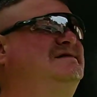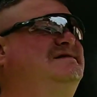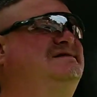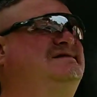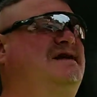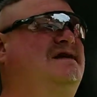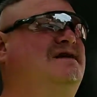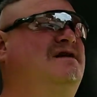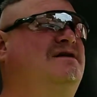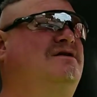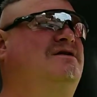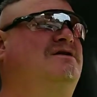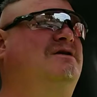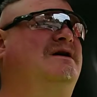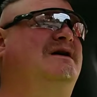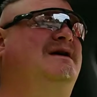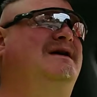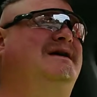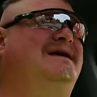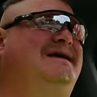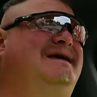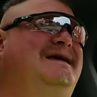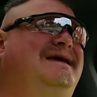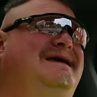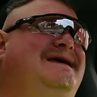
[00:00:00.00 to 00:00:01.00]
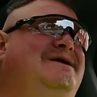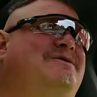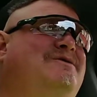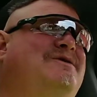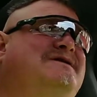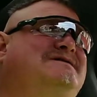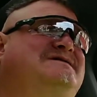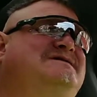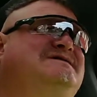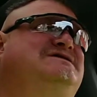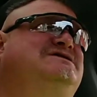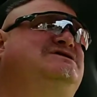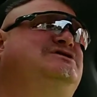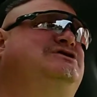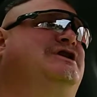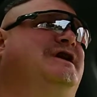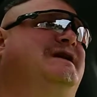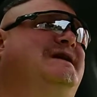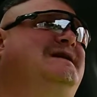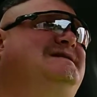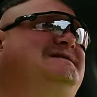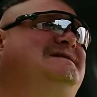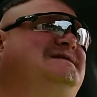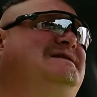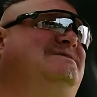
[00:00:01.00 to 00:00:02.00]
So he wasn't too
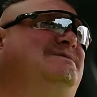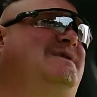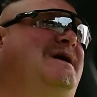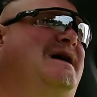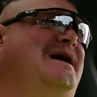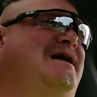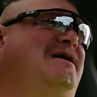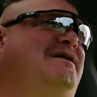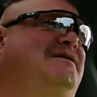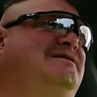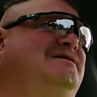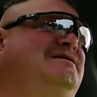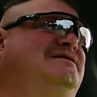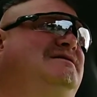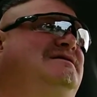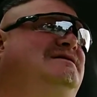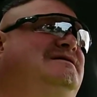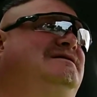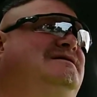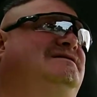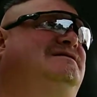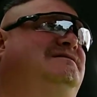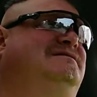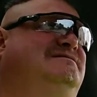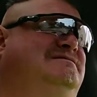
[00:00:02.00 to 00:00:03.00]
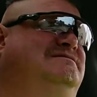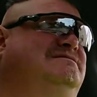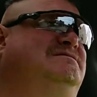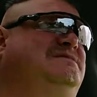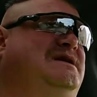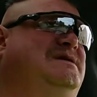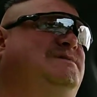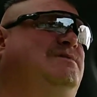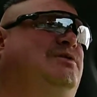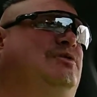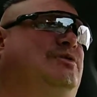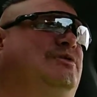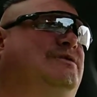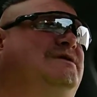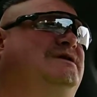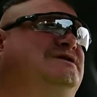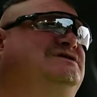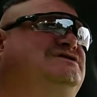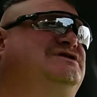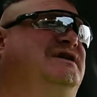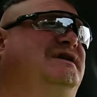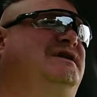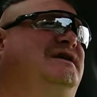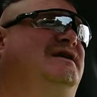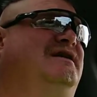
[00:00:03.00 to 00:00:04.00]
crazy about me pulling the
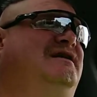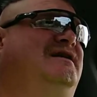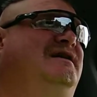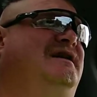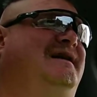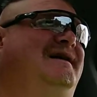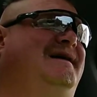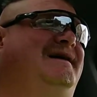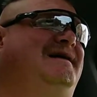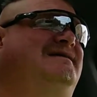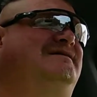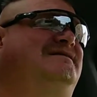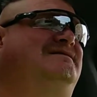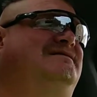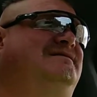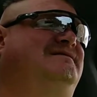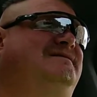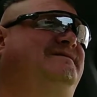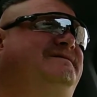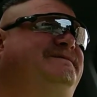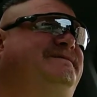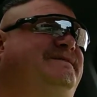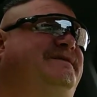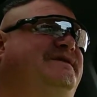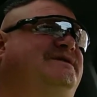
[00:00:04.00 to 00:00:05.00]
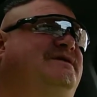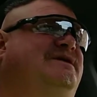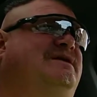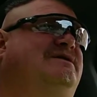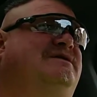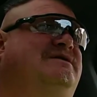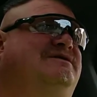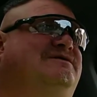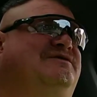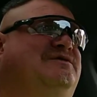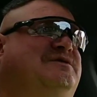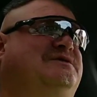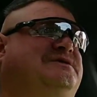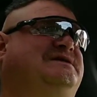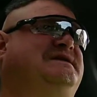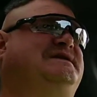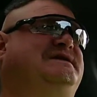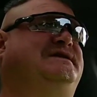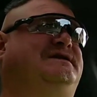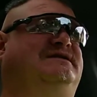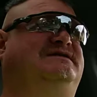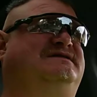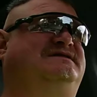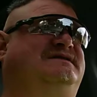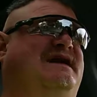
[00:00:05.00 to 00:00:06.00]
trigger and throwing 14
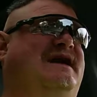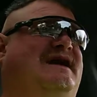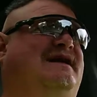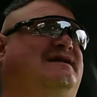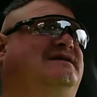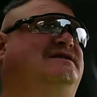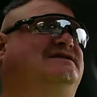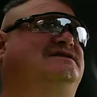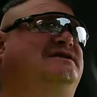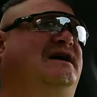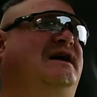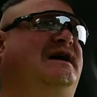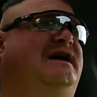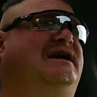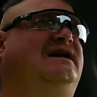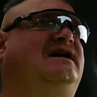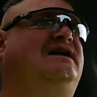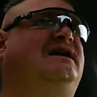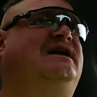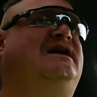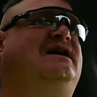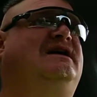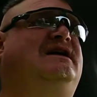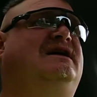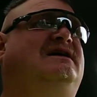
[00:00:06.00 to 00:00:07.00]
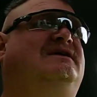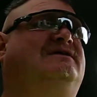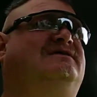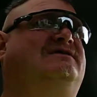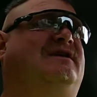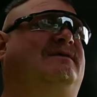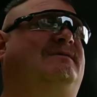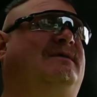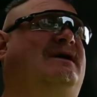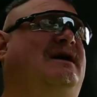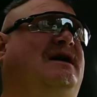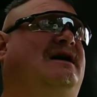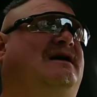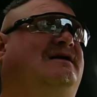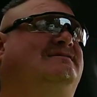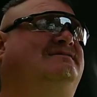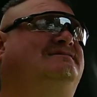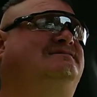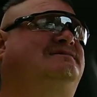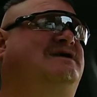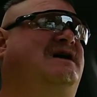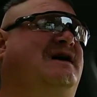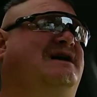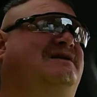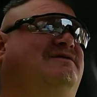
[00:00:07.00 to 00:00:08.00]
years down the drain from a
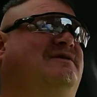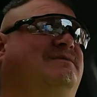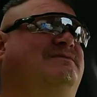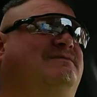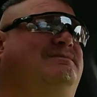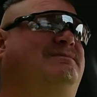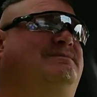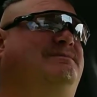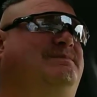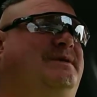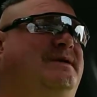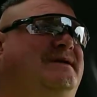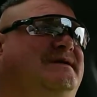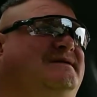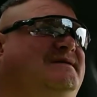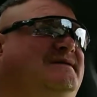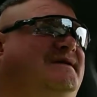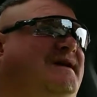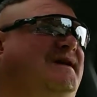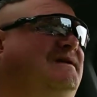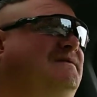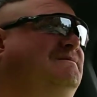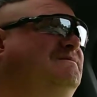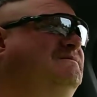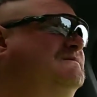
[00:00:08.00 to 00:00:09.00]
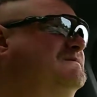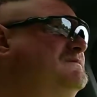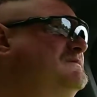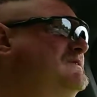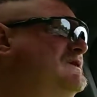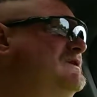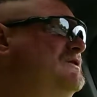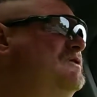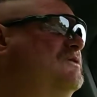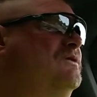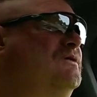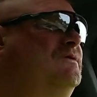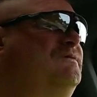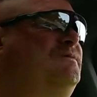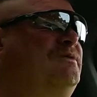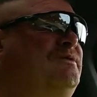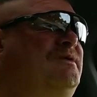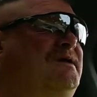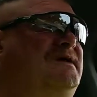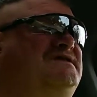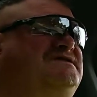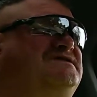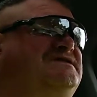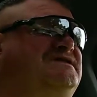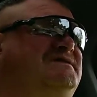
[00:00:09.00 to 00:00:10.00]
kind of a big name
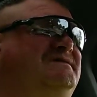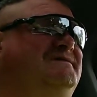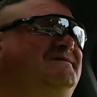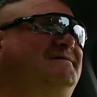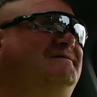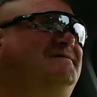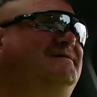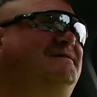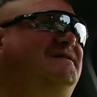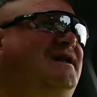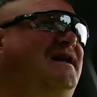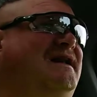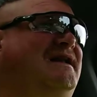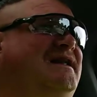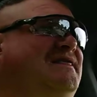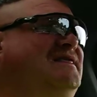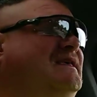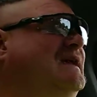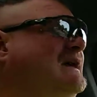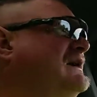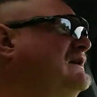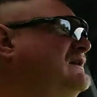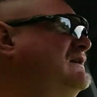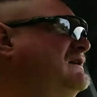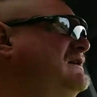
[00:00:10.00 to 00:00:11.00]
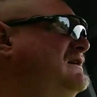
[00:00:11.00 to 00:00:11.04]
corporation kind of thing.